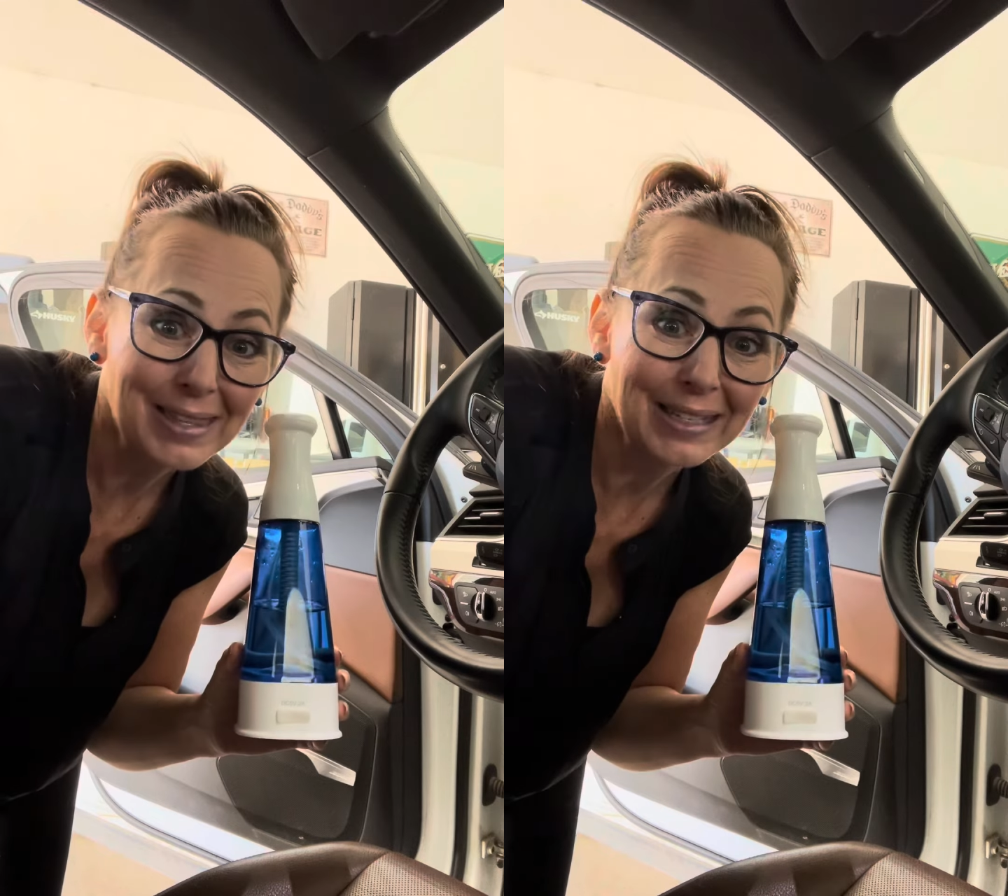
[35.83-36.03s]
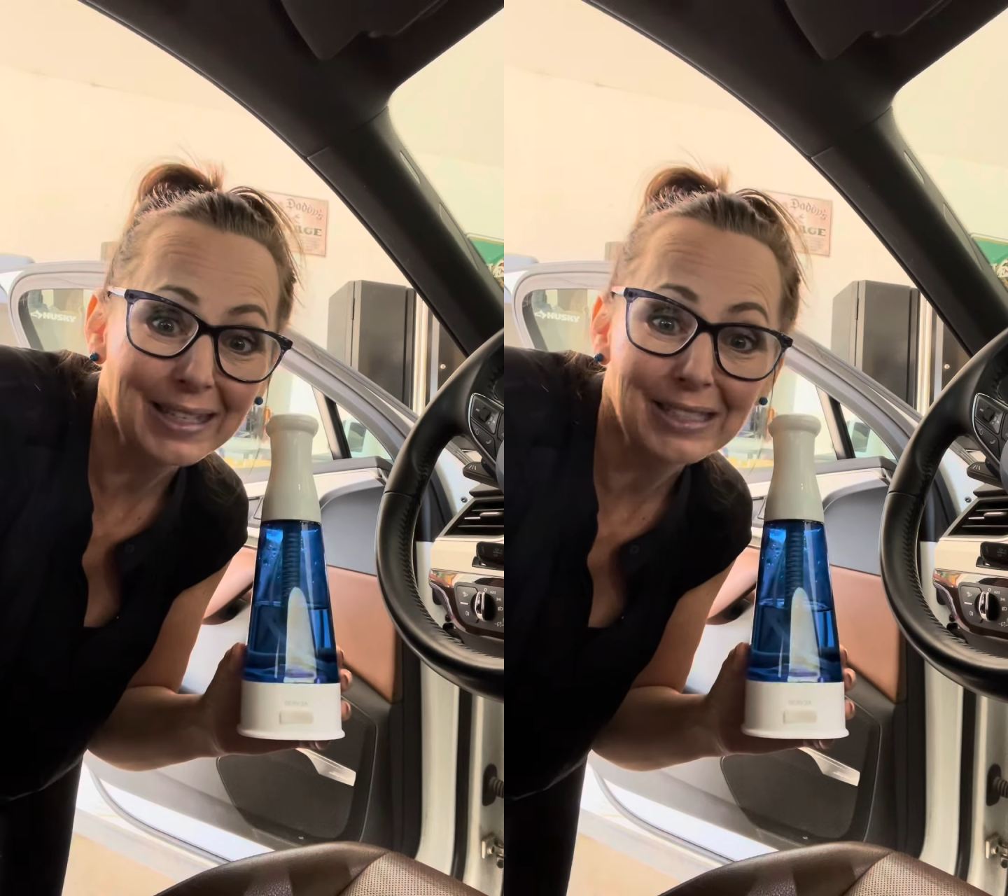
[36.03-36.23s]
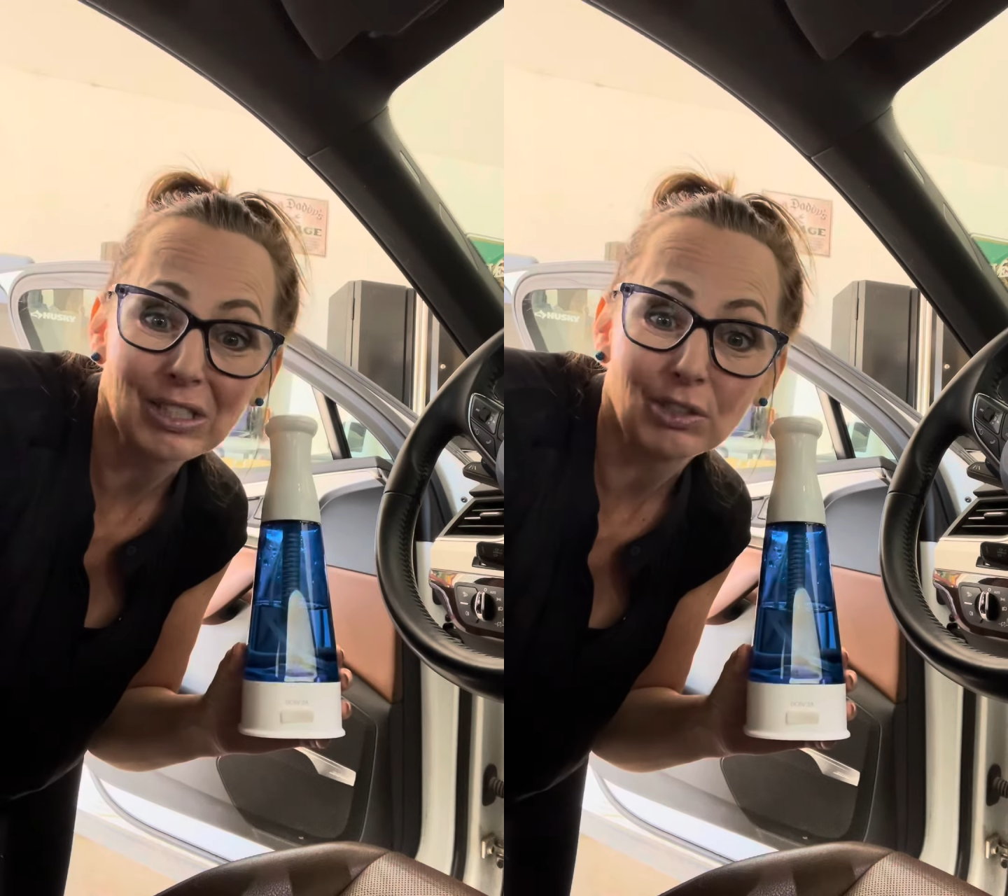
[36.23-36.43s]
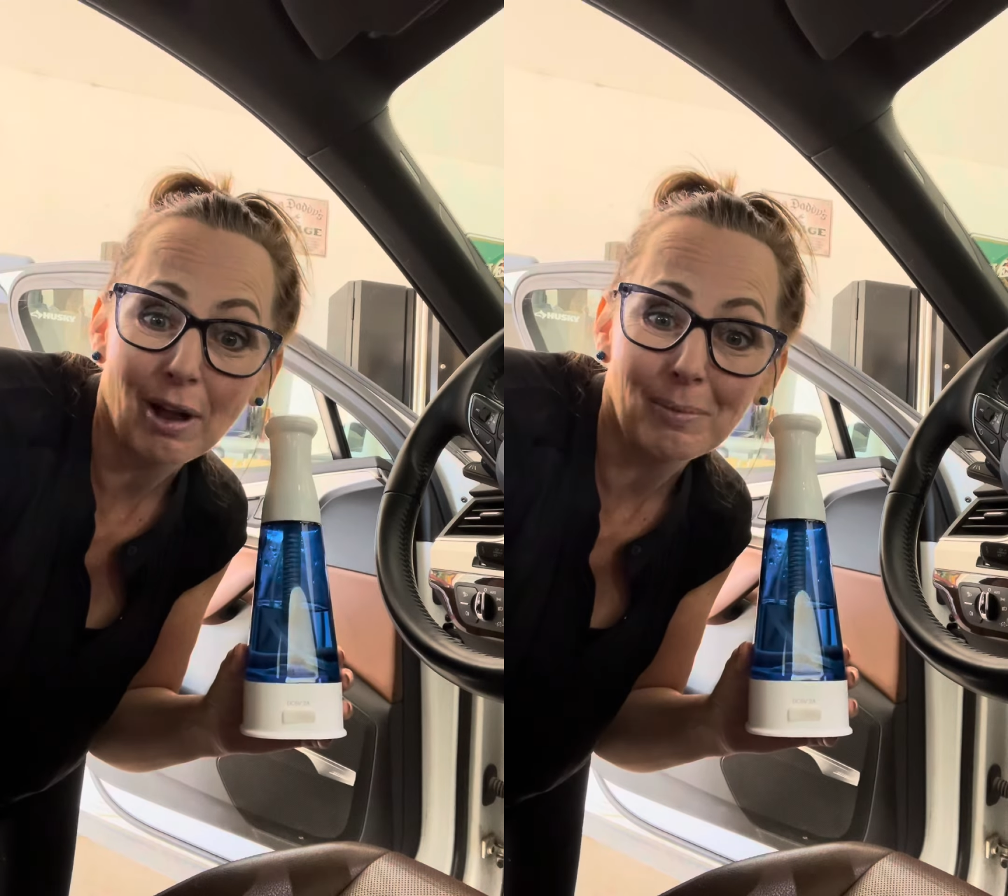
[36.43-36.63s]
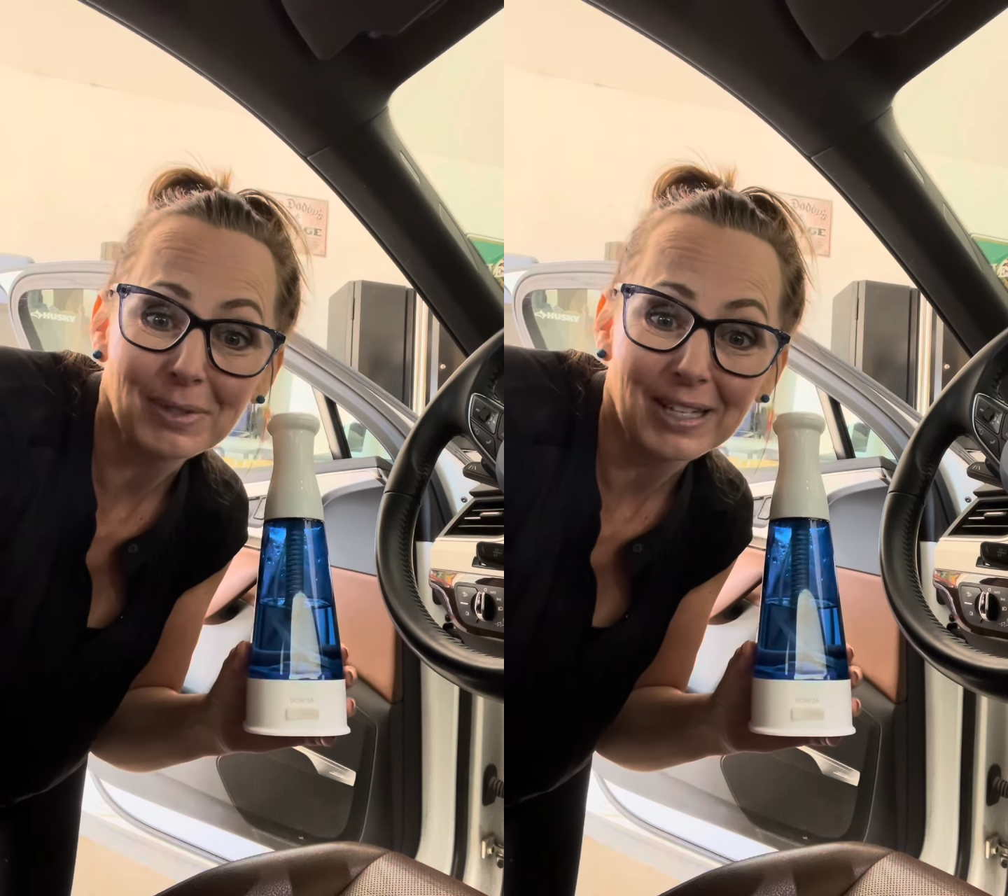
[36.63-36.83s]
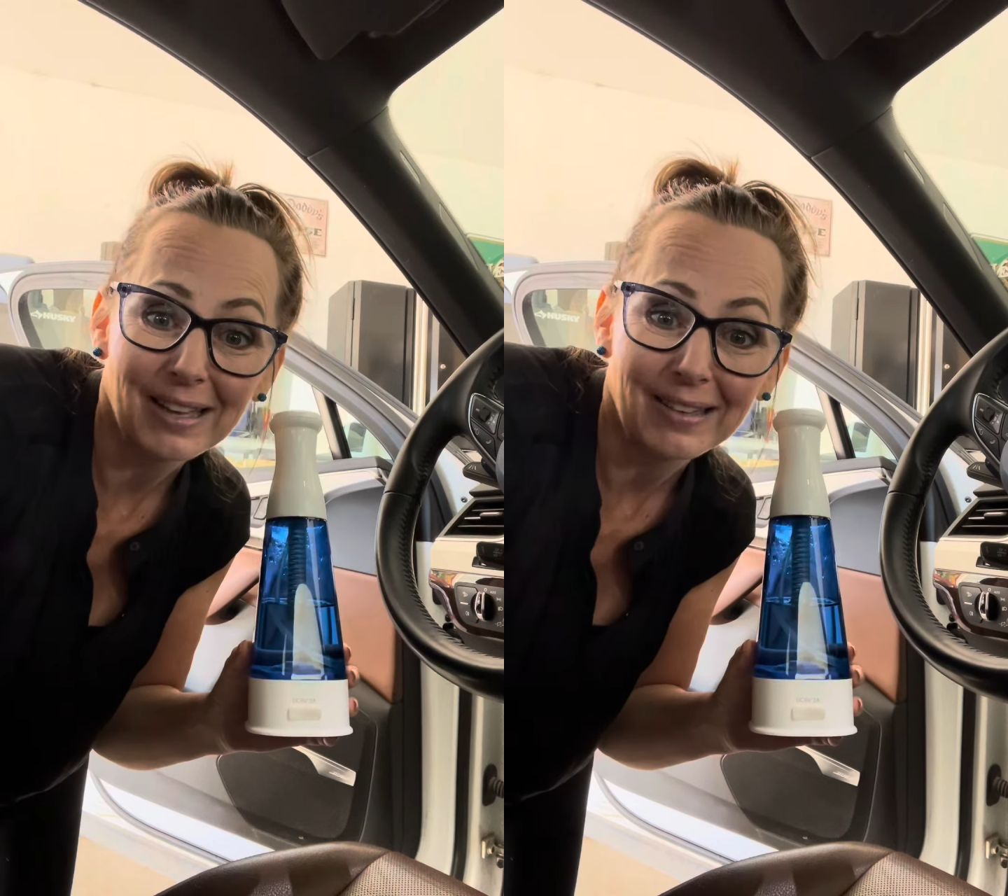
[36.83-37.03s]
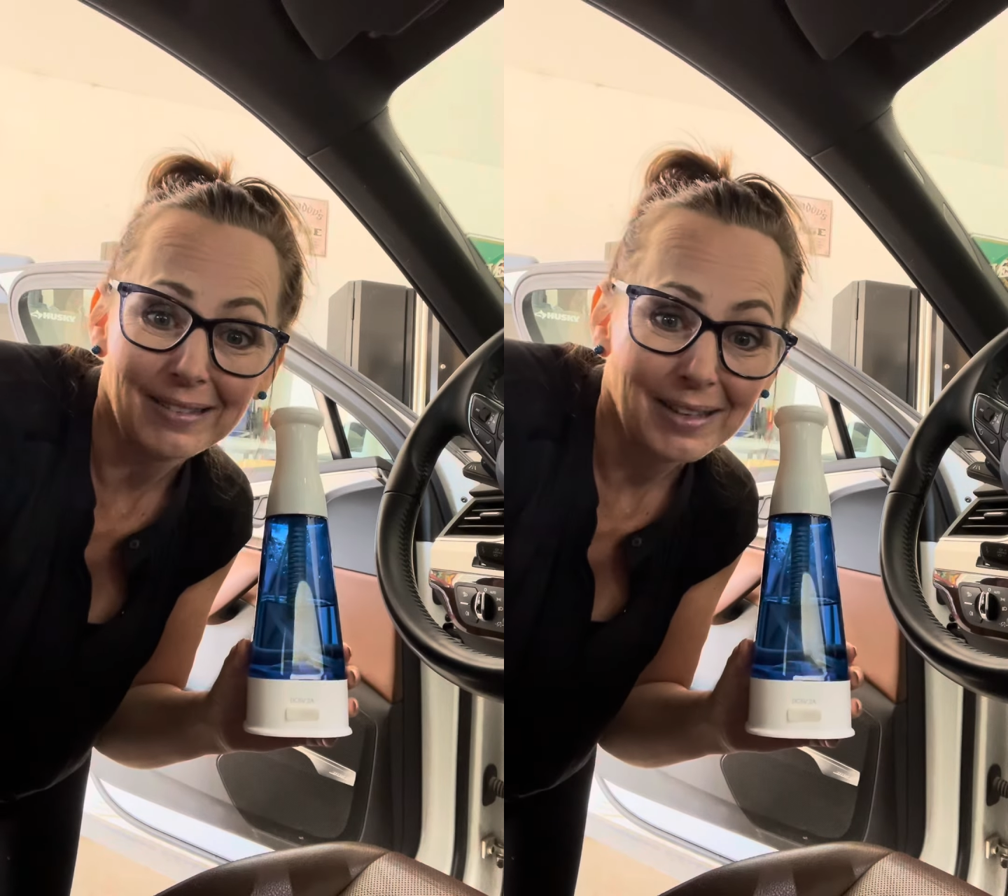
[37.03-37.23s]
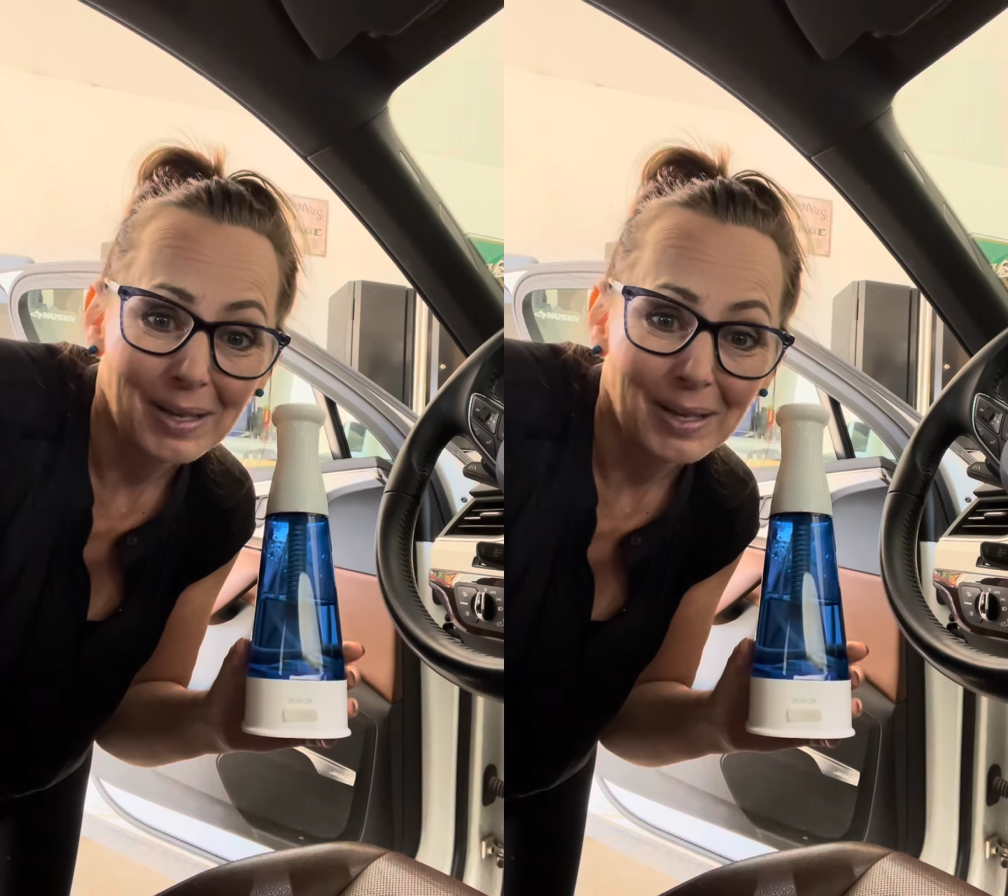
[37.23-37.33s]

the kids dropped a